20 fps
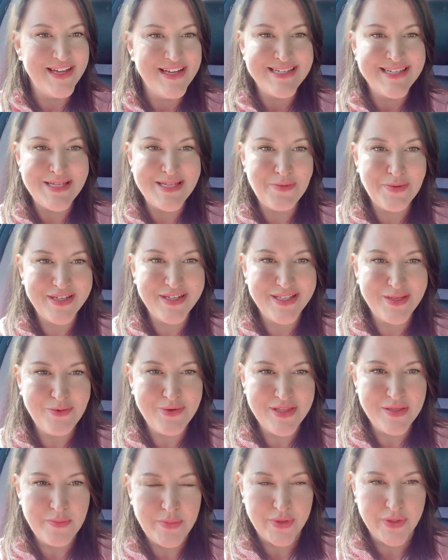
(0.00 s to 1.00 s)
Typically
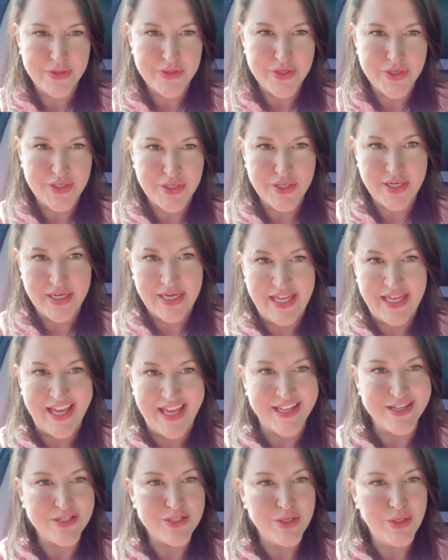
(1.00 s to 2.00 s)
with a builder, you're going to
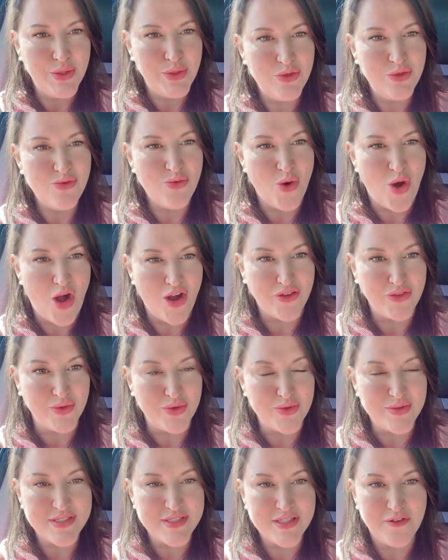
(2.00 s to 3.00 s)
get 2
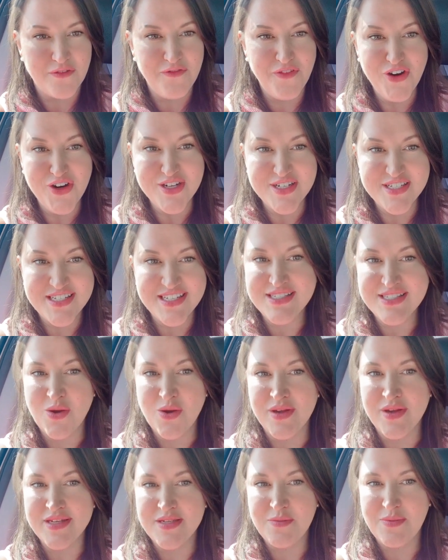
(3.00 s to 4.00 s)
walkthroughs. The first is
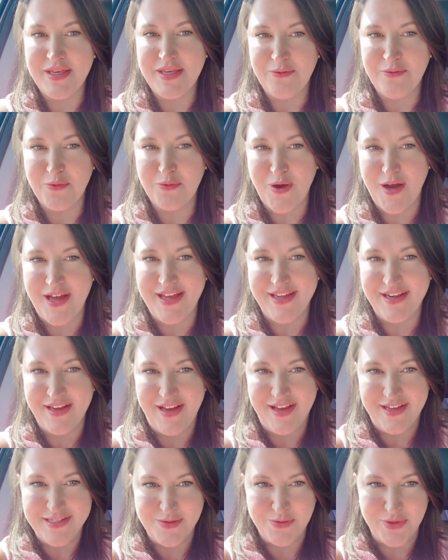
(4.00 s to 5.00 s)
going to be what
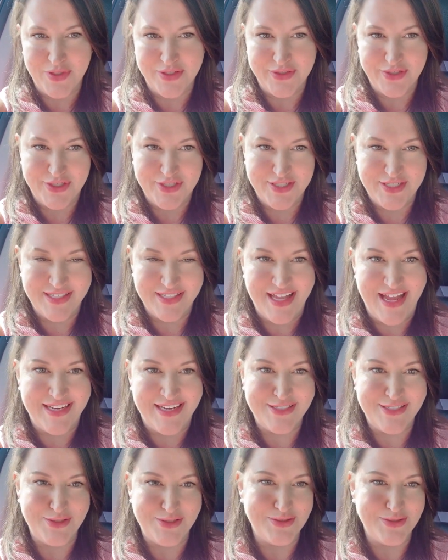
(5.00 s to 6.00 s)
us realtors like
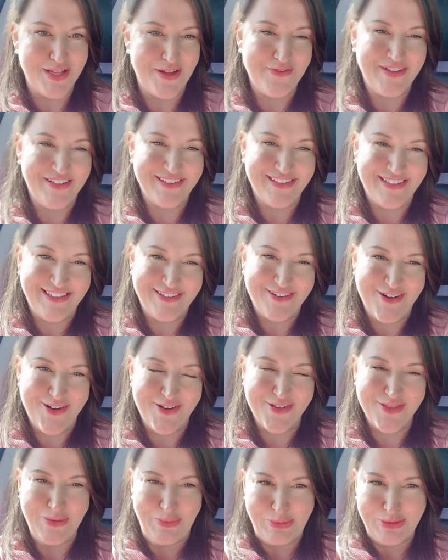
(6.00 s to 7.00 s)
to lovingly
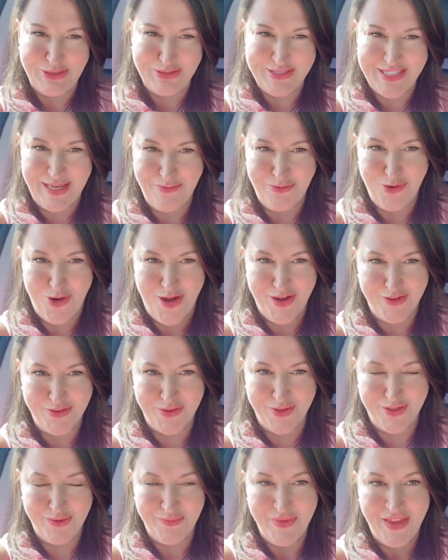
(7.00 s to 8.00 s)
call the Blue Tape walkthrough.